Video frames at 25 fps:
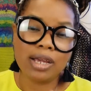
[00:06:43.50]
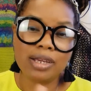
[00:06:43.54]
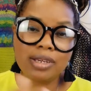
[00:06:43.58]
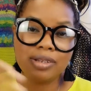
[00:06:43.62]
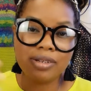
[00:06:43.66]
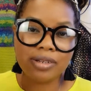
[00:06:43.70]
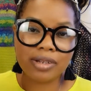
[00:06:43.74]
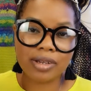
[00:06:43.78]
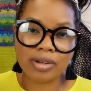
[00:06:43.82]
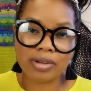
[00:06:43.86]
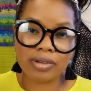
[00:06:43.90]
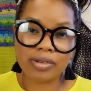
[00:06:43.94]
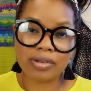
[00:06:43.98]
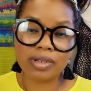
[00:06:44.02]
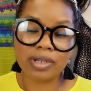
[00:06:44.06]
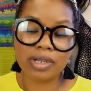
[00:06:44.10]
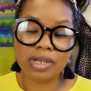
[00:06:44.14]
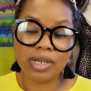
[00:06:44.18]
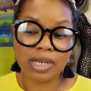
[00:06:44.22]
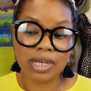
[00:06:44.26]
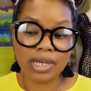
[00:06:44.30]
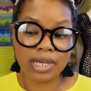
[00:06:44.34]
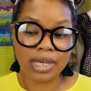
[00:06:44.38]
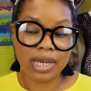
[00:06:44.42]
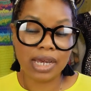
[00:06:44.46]
You know,
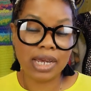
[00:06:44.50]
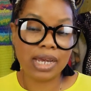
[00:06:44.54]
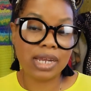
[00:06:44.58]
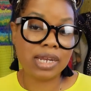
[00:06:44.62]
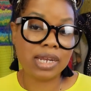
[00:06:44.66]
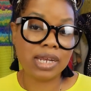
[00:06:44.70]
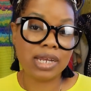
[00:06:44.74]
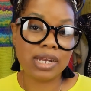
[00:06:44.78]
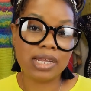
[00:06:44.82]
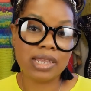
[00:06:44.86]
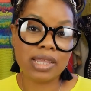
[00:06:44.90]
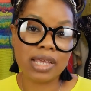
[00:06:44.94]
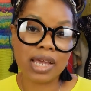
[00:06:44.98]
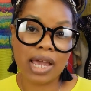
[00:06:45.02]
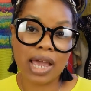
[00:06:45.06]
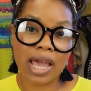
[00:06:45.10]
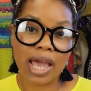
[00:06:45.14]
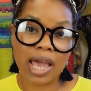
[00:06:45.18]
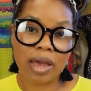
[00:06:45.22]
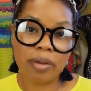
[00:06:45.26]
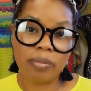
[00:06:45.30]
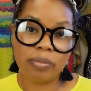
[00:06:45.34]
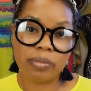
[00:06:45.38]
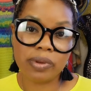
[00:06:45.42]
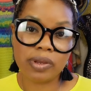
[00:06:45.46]
and none of that
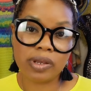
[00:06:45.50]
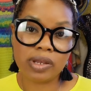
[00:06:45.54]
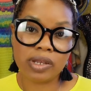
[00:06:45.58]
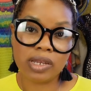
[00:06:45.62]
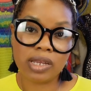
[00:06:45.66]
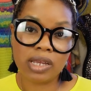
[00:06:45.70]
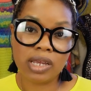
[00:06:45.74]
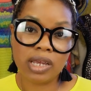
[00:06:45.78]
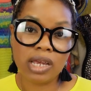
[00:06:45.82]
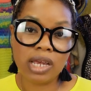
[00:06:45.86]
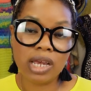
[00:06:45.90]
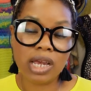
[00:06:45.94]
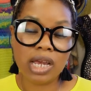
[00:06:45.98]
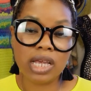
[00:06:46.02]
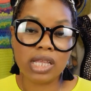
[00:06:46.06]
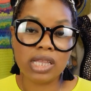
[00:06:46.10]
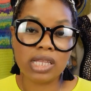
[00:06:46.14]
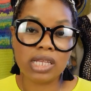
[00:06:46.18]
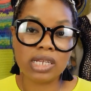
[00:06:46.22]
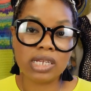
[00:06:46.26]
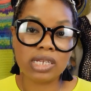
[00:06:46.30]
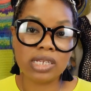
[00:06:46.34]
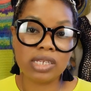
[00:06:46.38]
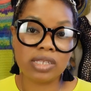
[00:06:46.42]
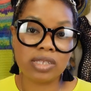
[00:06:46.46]
happened.
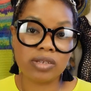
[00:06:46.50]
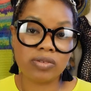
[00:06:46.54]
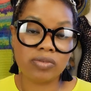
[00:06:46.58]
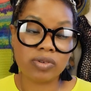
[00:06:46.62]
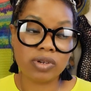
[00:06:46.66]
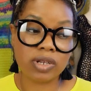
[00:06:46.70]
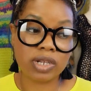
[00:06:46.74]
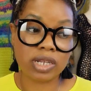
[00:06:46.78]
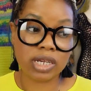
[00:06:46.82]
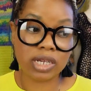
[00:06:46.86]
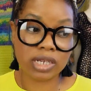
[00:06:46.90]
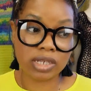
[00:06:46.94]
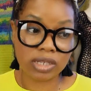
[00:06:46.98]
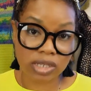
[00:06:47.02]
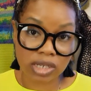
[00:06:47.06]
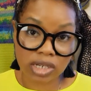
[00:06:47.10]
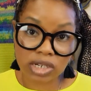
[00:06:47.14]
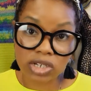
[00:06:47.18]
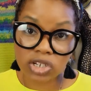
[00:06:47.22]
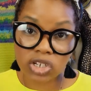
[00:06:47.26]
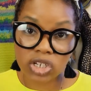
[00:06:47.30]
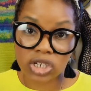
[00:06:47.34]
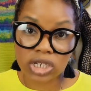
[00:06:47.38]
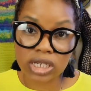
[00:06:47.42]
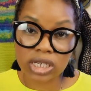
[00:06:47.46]
And then it's the
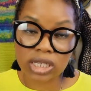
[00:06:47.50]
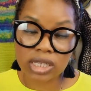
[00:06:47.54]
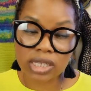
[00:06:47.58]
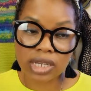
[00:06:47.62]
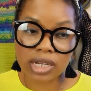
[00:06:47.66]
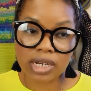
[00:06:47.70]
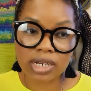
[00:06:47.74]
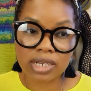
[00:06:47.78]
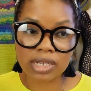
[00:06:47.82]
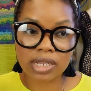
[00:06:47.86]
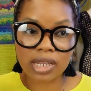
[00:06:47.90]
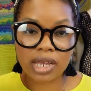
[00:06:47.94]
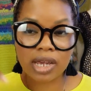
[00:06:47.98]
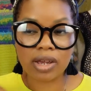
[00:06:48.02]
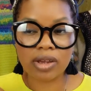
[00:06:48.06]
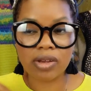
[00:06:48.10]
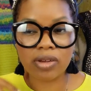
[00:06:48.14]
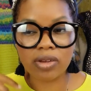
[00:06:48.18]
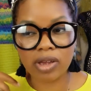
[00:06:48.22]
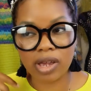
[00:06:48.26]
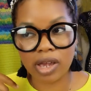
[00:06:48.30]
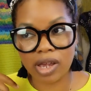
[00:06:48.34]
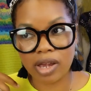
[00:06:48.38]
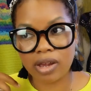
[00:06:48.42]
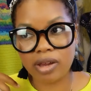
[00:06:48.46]
realization that it's like,
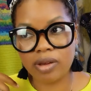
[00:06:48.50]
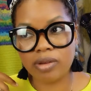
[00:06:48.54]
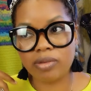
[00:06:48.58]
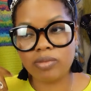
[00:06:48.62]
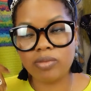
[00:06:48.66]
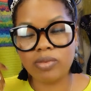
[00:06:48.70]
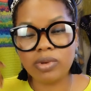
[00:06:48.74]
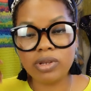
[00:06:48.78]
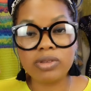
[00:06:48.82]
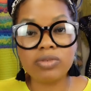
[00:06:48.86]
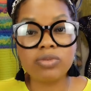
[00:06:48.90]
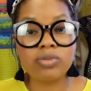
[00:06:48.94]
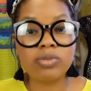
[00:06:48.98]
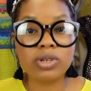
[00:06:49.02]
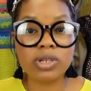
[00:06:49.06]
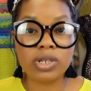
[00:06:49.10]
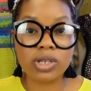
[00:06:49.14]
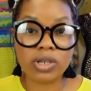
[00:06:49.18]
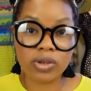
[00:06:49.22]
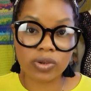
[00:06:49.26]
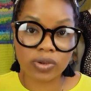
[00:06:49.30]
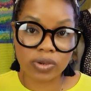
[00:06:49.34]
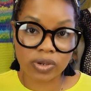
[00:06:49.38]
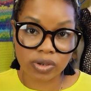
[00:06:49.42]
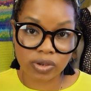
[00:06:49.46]
okay, what's
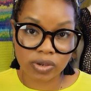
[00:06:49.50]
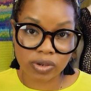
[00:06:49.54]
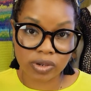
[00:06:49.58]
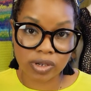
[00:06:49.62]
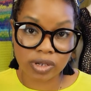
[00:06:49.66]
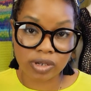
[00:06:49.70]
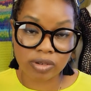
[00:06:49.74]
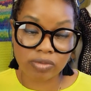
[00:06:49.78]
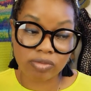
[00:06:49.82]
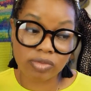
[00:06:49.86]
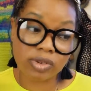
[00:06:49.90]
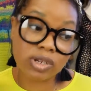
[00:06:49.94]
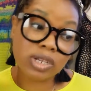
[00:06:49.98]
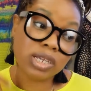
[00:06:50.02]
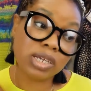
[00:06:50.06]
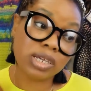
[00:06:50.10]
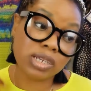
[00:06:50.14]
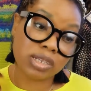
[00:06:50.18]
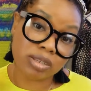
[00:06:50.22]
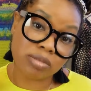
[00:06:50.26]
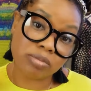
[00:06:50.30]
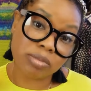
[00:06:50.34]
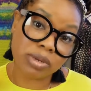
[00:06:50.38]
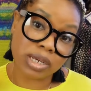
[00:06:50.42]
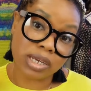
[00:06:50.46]
really going on? Really,
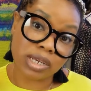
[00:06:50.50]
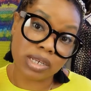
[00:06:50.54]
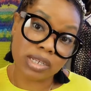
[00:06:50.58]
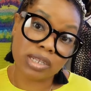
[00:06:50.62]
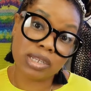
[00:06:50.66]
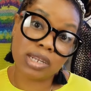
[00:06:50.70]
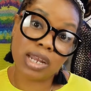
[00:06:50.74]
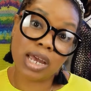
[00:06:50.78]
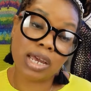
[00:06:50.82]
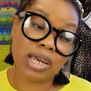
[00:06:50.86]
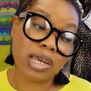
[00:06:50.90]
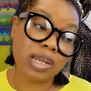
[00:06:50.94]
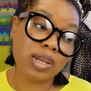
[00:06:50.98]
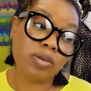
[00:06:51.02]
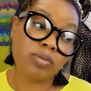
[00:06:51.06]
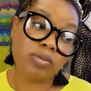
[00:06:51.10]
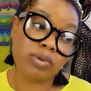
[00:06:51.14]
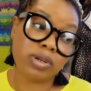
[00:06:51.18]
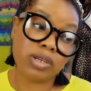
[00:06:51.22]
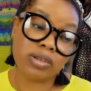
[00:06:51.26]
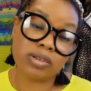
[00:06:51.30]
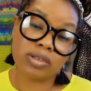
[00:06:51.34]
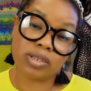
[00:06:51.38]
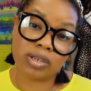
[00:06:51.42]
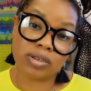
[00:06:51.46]
it's me. It's not
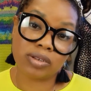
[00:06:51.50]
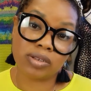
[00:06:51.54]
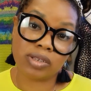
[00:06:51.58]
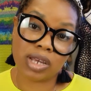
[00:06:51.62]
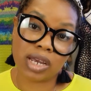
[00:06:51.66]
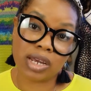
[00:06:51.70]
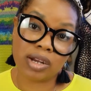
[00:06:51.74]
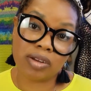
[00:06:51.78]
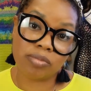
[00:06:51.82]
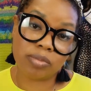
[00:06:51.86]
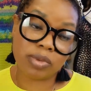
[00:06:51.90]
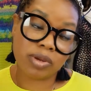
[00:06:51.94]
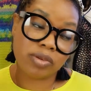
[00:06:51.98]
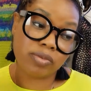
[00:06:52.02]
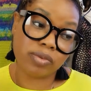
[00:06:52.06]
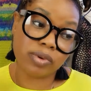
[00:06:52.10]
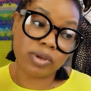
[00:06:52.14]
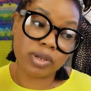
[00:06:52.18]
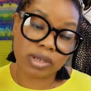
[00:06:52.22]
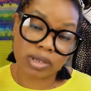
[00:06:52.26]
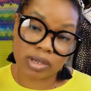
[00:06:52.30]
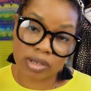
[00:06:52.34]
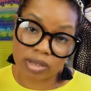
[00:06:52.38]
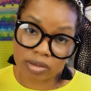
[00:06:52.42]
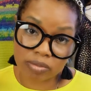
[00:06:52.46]
anyone else outside of me.
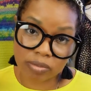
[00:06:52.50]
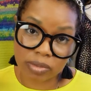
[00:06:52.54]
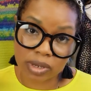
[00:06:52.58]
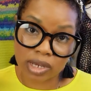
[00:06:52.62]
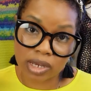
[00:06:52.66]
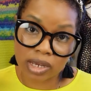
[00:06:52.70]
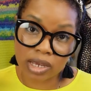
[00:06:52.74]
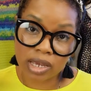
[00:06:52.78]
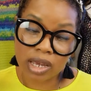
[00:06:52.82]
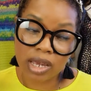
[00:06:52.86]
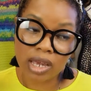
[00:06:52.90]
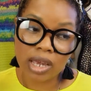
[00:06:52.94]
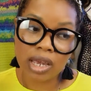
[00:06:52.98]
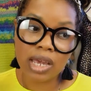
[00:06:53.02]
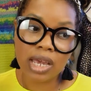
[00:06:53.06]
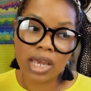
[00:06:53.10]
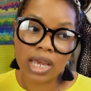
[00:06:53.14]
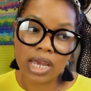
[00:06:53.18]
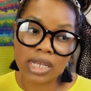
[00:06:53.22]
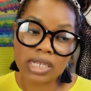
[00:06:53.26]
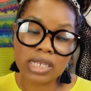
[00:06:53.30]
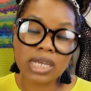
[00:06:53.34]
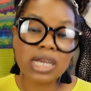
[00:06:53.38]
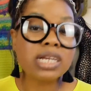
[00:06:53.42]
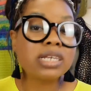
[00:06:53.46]
Really, it's me.
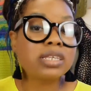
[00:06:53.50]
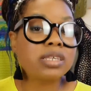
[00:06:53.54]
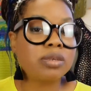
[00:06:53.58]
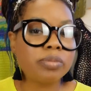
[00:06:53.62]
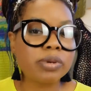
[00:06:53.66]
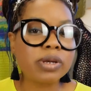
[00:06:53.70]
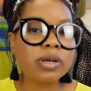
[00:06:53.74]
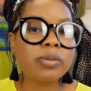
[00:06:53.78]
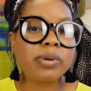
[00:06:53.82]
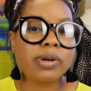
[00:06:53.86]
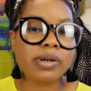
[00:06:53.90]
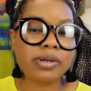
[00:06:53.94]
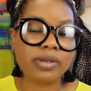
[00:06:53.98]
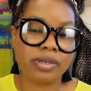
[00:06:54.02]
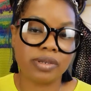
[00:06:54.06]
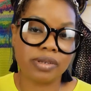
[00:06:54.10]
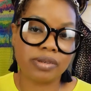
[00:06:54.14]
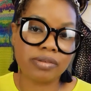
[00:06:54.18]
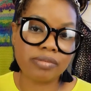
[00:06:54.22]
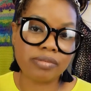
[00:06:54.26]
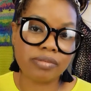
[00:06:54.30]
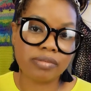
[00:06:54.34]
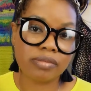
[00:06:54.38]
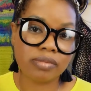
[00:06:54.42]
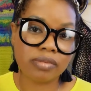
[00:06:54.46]
It takes a big
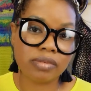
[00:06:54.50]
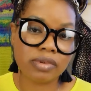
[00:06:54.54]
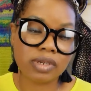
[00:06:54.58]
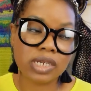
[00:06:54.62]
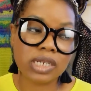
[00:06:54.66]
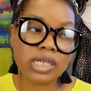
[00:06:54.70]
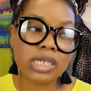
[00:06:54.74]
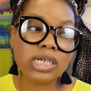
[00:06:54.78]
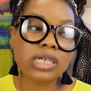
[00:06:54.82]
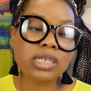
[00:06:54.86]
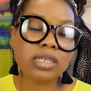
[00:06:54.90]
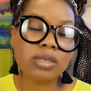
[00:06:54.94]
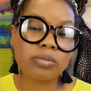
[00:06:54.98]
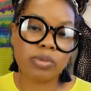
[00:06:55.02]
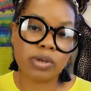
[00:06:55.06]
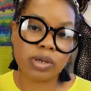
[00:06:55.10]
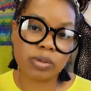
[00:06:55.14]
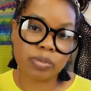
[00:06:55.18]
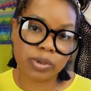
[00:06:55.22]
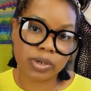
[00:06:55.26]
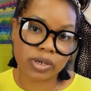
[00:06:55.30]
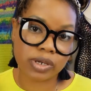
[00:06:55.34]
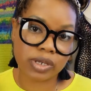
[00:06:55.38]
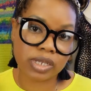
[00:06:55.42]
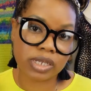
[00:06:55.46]
person. It takes a
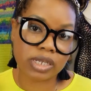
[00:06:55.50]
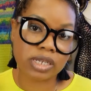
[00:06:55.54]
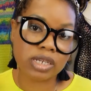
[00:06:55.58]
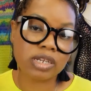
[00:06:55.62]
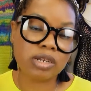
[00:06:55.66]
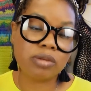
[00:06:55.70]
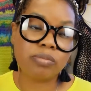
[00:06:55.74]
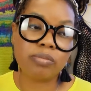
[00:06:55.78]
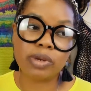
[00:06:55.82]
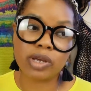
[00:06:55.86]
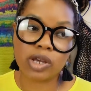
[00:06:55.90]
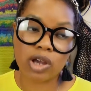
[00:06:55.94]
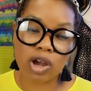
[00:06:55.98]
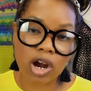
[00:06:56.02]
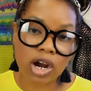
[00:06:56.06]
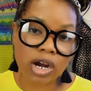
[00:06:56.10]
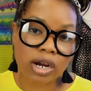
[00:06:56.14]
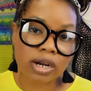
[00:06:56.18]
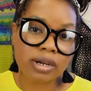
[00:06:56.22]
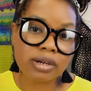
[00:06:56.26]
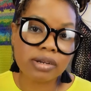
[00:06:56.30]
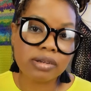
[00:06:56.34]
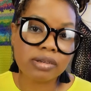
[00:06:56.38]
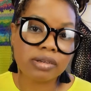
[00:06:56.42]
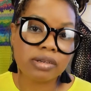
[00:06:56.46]
big person and a big
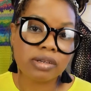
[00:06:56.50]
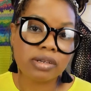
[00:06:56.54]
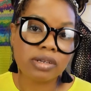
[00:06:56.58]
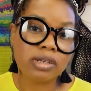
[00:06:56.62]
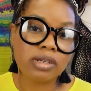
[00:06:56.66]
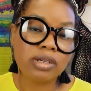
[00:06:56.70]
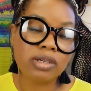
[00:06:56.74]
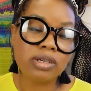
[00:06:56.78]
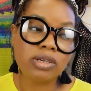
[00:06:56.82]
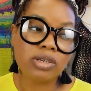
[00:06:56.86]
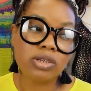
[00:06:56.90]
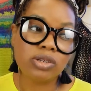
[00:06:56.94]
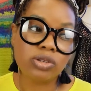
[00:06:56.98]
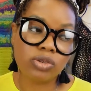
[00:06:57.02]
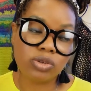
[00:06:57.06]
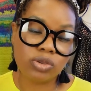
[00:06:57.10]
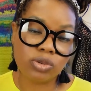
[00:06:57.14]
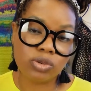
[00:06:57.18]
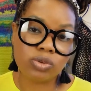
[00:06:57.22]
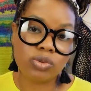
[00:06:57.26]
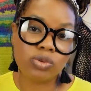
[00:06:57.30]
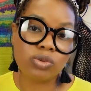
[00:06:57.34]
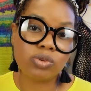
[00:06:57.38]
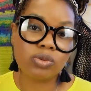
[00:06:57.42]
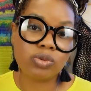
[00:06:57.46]
heart
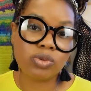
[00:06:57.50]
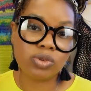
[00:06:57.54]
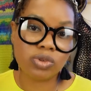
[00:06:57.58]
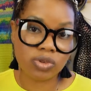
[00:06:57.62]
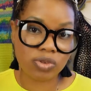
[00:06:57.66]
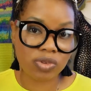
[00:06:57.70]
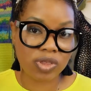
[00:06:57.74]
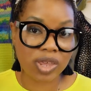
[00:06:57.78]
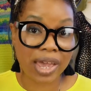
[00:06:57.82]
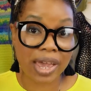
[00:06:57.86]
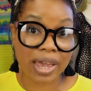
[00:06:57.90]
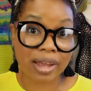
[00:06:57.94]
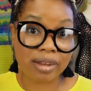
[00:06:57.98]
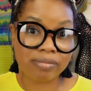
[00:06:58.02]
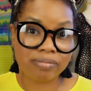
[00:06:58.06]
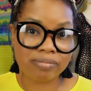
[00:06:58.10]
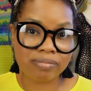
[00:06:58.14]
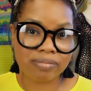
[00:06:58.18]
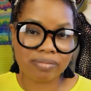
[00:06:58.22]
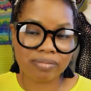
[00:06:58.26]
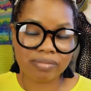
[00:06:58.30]
to do that.